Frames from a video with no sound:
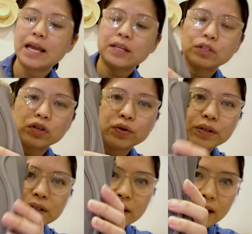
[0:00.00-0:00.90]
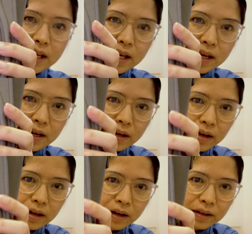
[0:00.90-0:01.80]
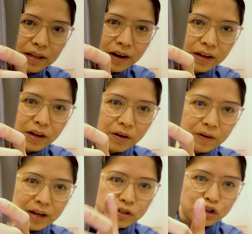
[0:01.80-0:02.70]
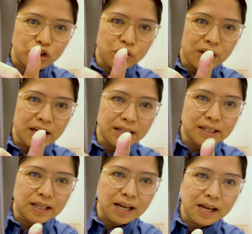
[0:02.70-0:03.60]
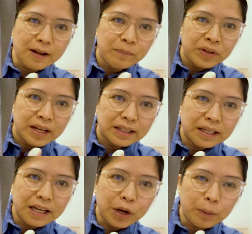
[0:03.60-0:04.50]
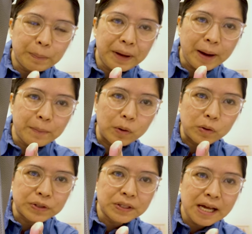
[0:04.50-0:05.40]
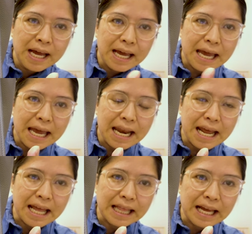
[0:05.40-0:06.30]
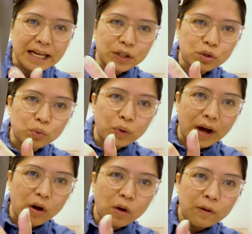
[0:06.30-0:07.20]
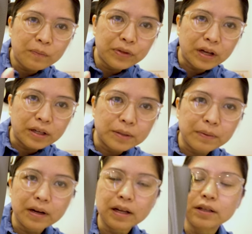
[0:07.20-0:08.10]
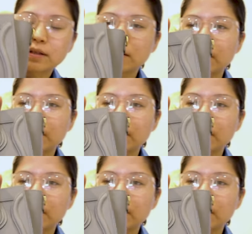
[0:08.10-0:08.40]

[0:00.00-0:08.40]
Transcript: So you'll see, there you go, right? So you can see the little pebbles in it as well. It